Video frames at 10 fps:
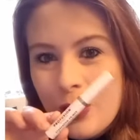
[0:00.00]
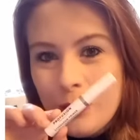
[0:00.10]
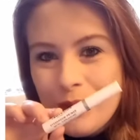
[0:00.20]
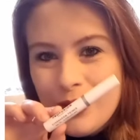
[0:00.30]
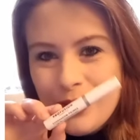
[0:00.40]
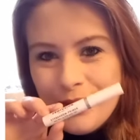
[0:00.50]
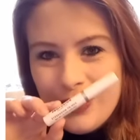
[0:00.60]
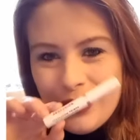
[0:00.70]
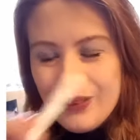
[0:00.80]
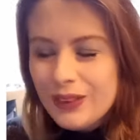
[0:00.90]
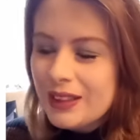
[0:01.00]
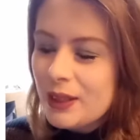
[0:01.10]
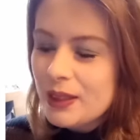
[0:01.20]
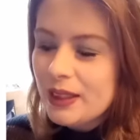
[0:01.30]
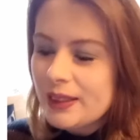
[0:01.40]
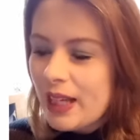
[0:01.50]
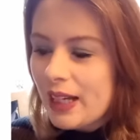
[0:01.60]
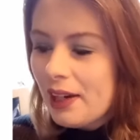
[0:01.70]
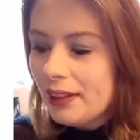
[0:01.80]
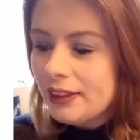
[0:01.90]
Ooh, so this is a
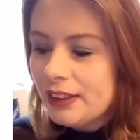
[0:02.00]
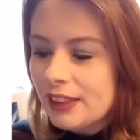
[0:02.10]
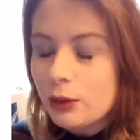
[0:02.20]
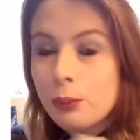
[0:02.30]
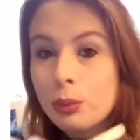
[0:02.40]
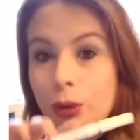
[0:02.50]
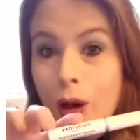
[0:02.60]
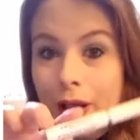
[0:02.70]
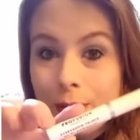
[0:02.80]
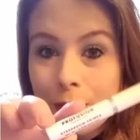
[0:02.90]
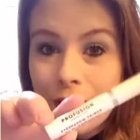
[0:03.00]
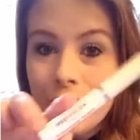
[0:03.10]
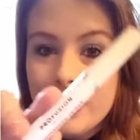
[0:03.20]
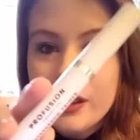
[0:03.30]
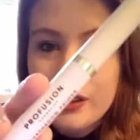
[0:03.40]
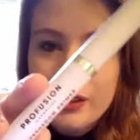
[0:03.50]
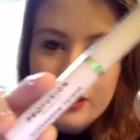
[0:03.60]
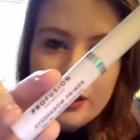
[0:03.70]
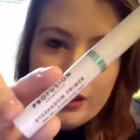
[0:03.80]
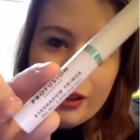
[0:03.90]
eyeshadow primer.
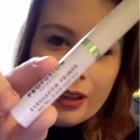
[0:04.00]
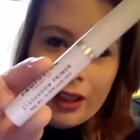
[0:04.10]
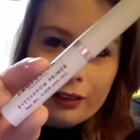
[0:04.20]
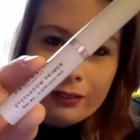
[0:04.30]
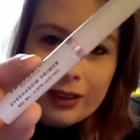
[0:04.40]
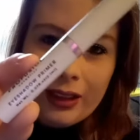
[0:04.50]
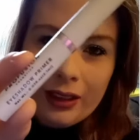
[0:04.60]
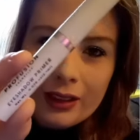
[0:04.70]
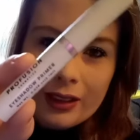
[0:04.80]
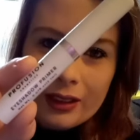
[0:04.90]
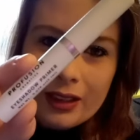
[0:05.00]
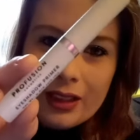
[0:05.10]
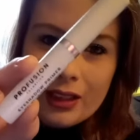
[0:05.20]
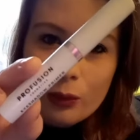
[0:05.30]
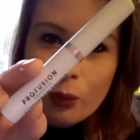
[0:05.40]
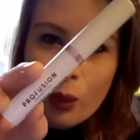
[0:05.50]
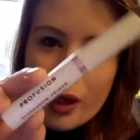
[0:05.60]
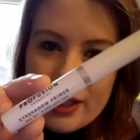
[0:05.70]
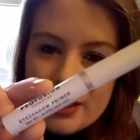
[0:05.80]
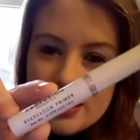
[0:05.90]
I really like the
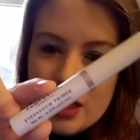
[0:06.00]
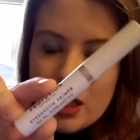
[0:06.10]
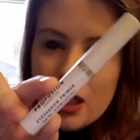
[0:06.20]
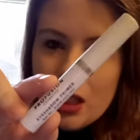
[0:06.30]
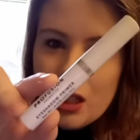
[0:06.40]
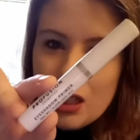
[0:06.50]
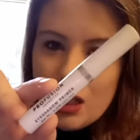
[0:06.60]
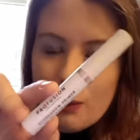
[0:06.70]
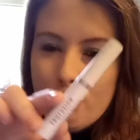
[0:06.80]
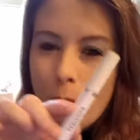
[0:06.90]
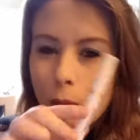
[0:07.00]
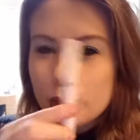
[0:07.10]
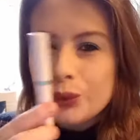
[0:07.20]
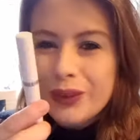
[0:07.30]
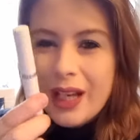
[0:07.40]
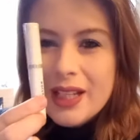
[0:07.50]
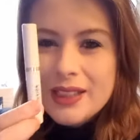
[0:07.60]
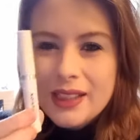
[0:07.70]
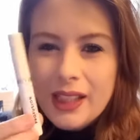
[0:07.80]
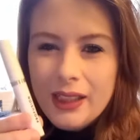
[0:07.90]
white bottle that it's
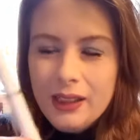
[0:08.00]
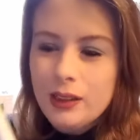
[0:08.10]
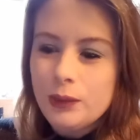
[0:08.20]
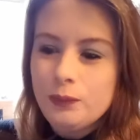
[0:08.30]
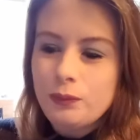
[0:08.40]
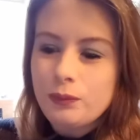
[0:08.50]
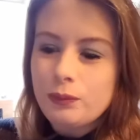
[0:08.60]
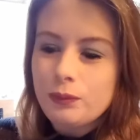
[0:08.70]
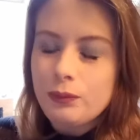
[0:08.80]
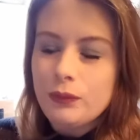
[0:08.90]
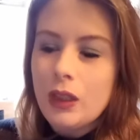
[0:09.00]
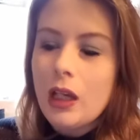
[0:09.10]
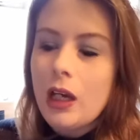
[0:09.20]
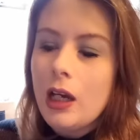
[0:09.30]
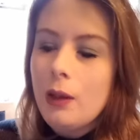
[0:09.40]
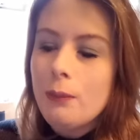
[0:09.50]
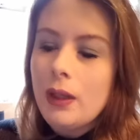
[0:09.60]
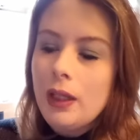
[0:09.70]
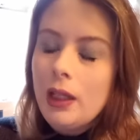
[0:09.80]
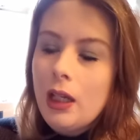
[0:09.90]
in.
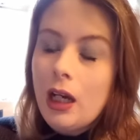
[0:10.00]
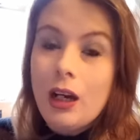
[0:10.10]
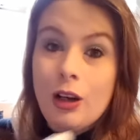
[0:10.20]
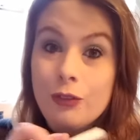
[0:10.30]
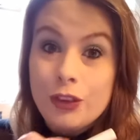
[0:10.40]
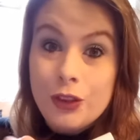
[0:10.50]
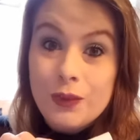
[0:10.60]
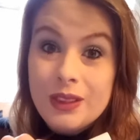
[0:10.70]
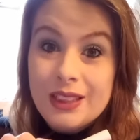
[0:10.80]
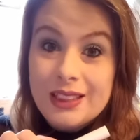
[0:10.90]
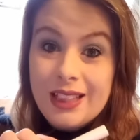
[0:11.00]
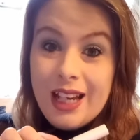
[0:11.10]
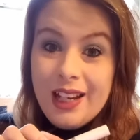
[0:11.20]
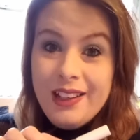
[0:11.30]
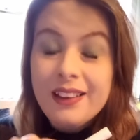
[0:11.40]
I've used it today